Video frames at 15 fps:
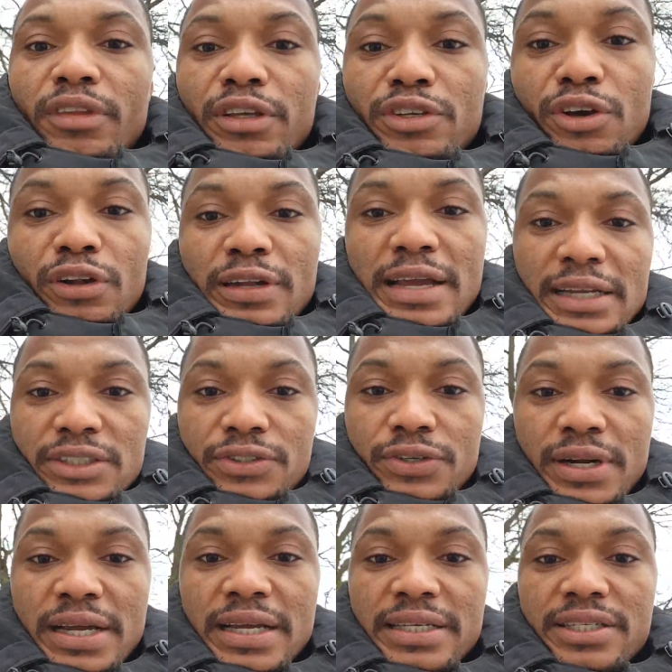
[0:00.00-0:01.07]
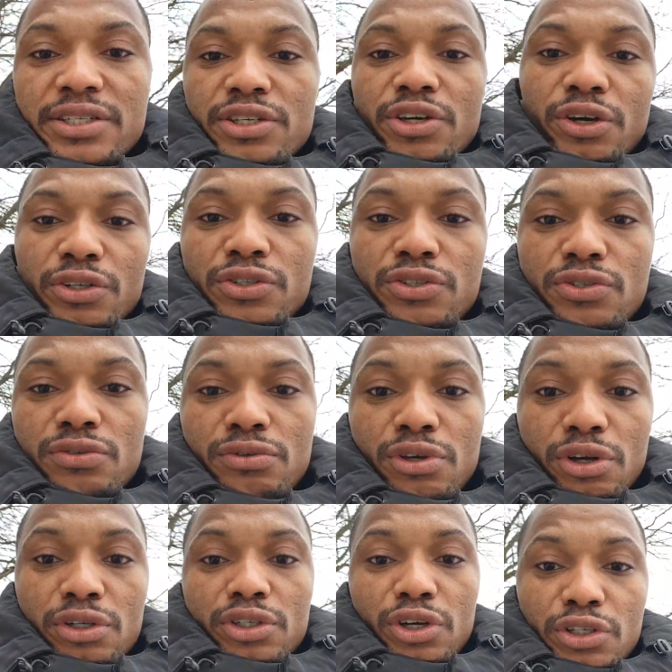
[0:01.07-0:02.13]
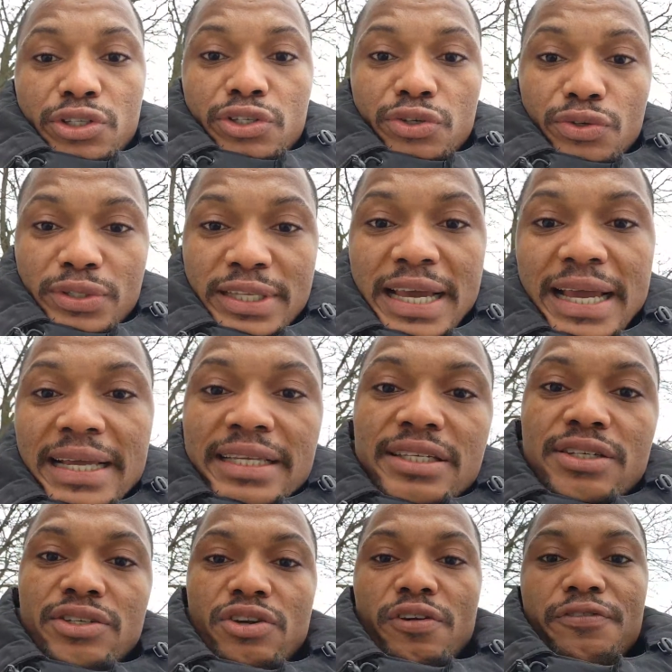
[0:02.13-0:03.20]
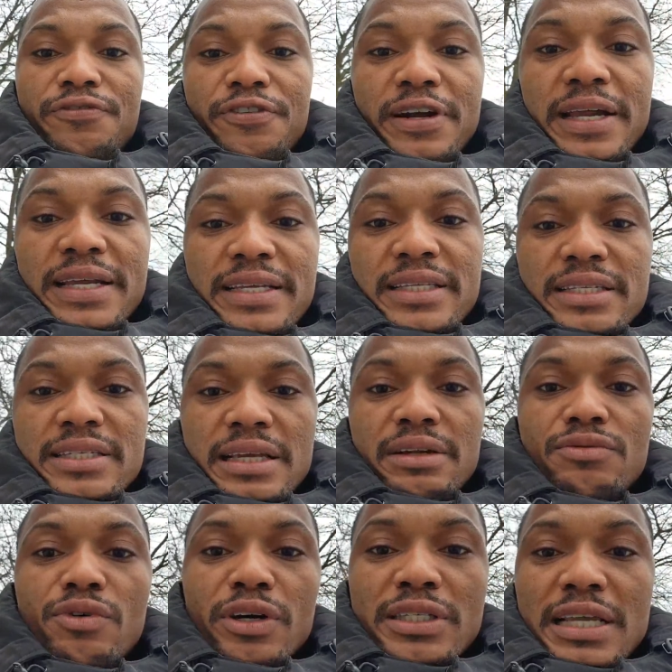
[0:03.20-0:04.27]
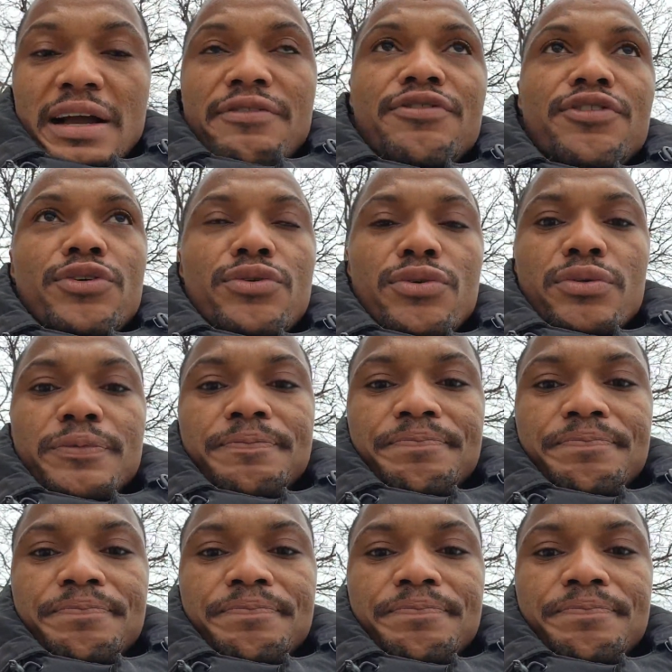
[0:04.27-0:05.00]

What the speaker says: your lecturers, your tutors, your friends, and what have you